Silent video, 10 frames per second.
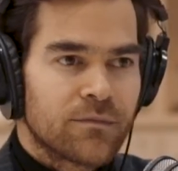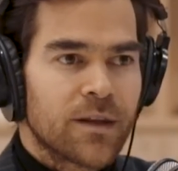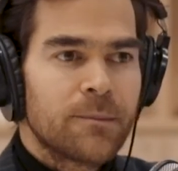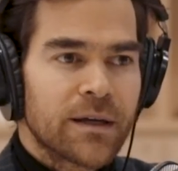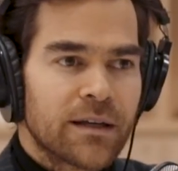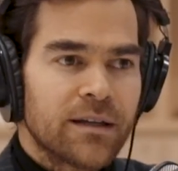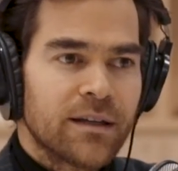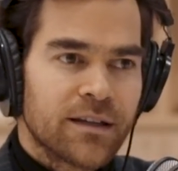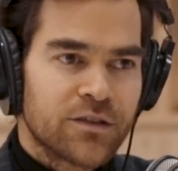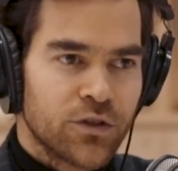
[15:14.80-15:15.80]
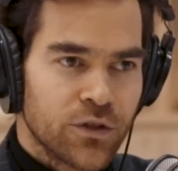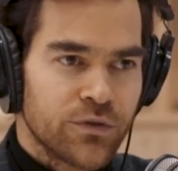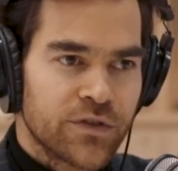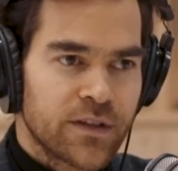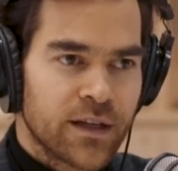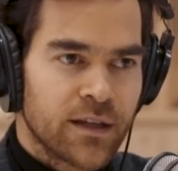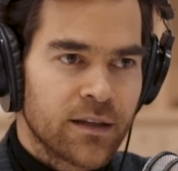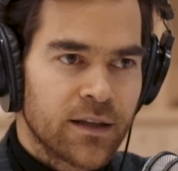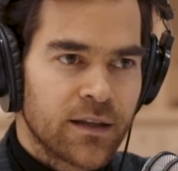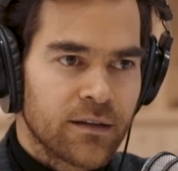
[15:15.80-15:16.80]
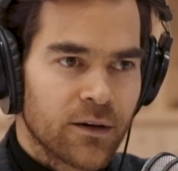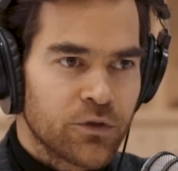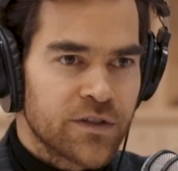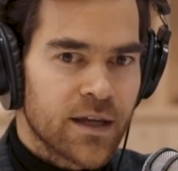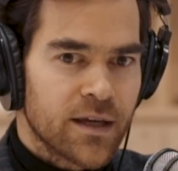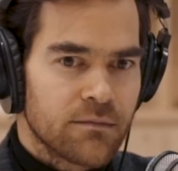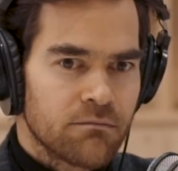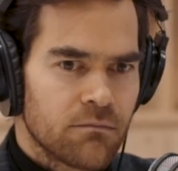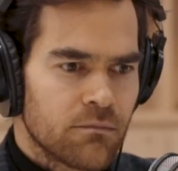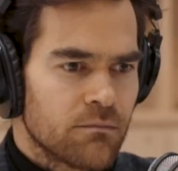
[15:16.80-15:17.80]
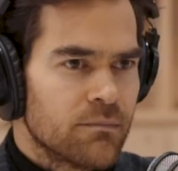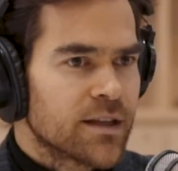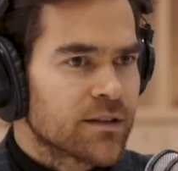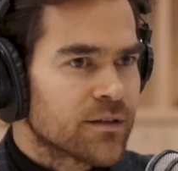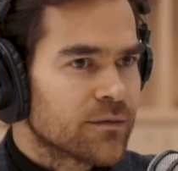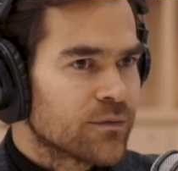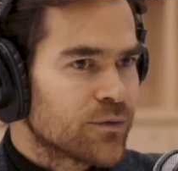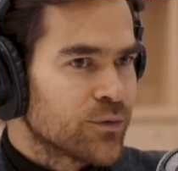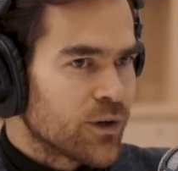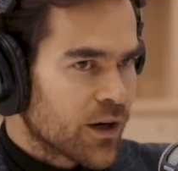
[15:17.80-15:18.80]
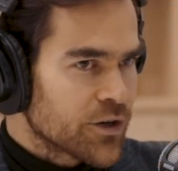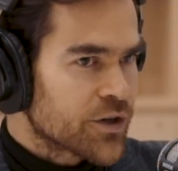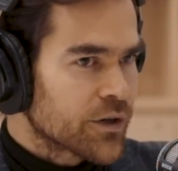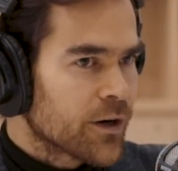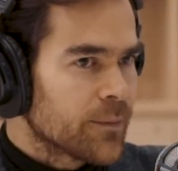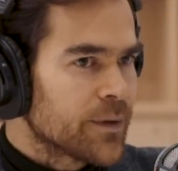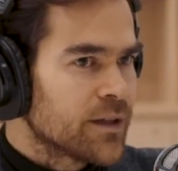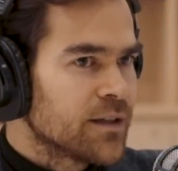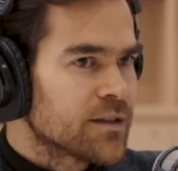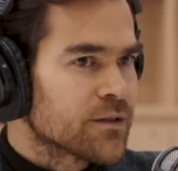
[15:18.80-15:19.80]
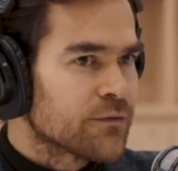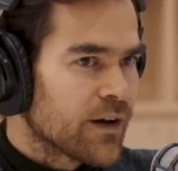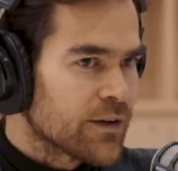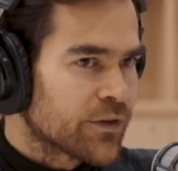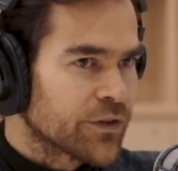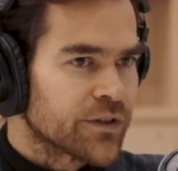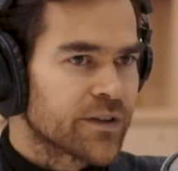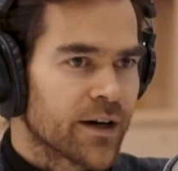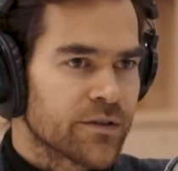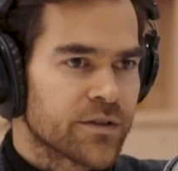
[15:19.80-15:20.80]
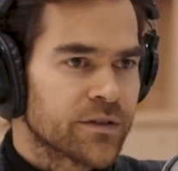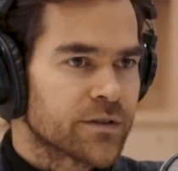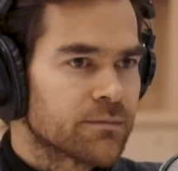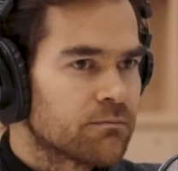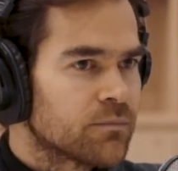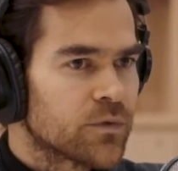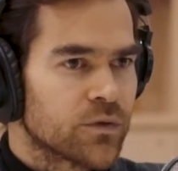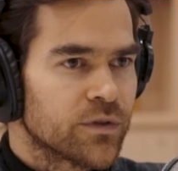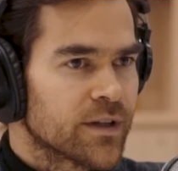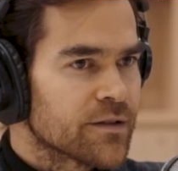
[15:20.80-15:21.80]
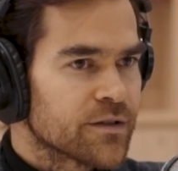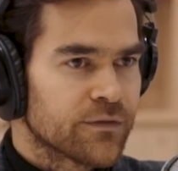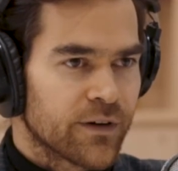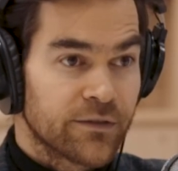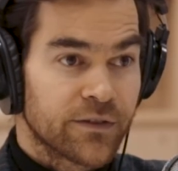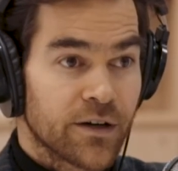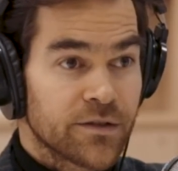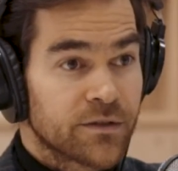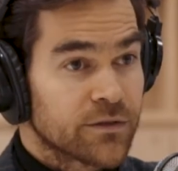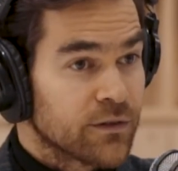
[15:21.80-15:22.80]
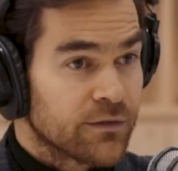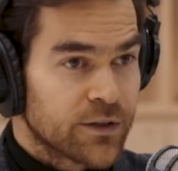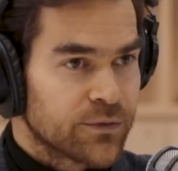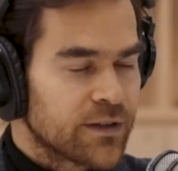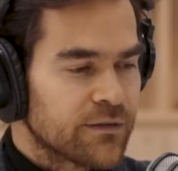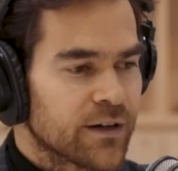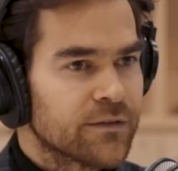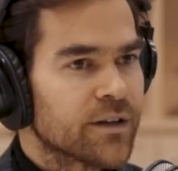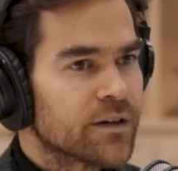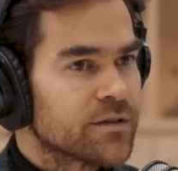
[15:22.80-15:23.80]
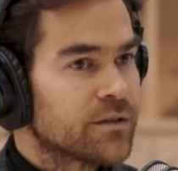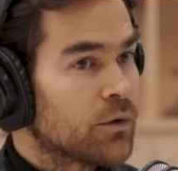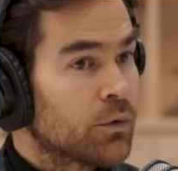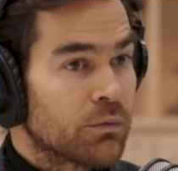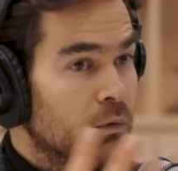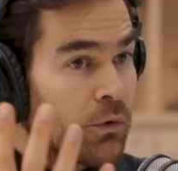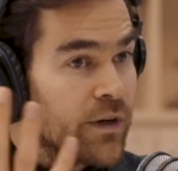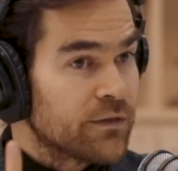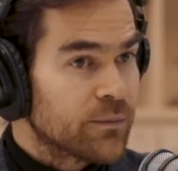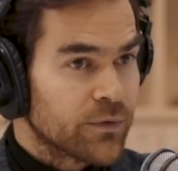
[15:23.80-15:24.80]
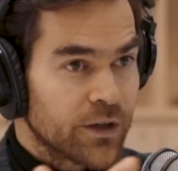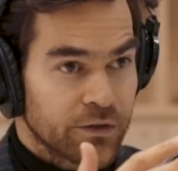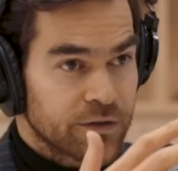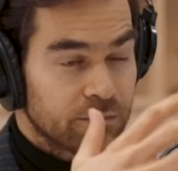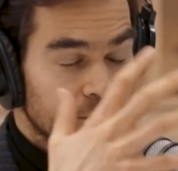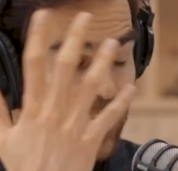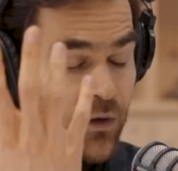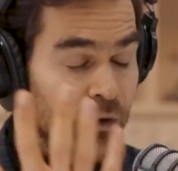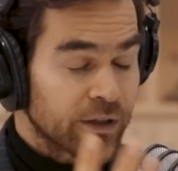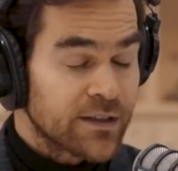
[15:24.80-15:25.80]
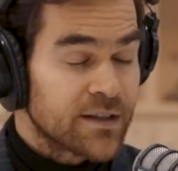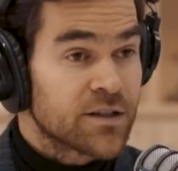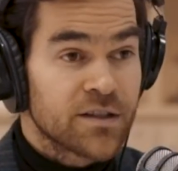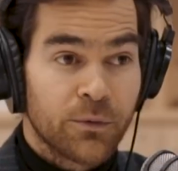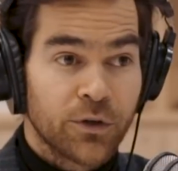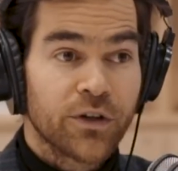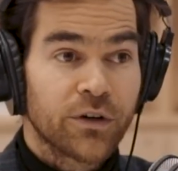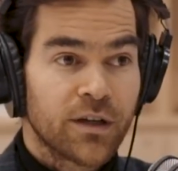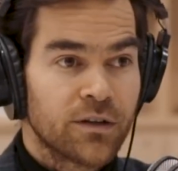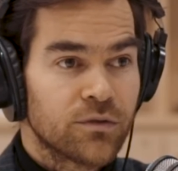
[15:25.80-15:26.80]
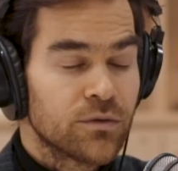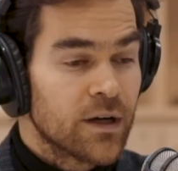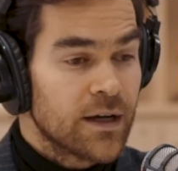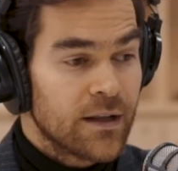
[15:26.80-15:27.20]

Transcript: typically it's used in I would say mid to larger companies, 500,000, 2,000, 5,000, Solvay 25,000, or even there's organizations that we're talking to